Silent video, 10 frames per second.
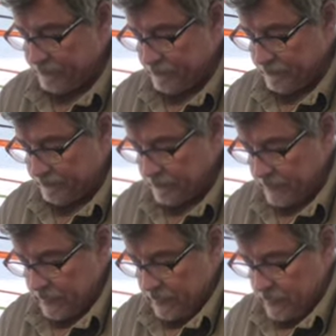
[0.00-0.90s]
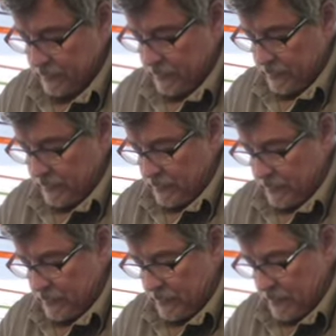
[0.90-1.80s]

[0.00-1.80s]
Nothing is said.